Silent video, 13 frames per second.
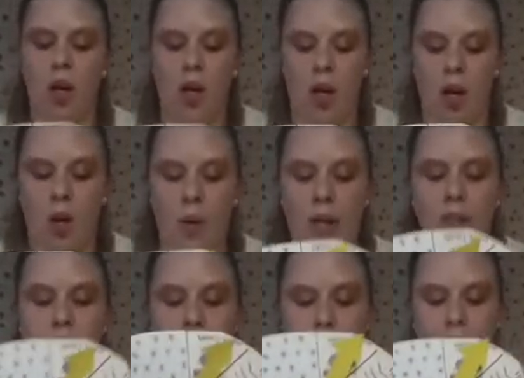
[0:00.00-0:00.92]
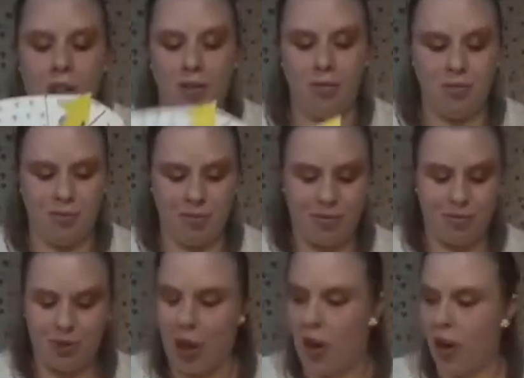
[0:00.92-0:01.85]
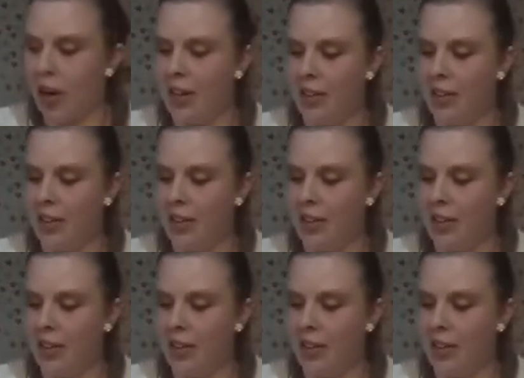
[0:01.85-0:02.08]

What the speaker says: a weather chart. Sorry,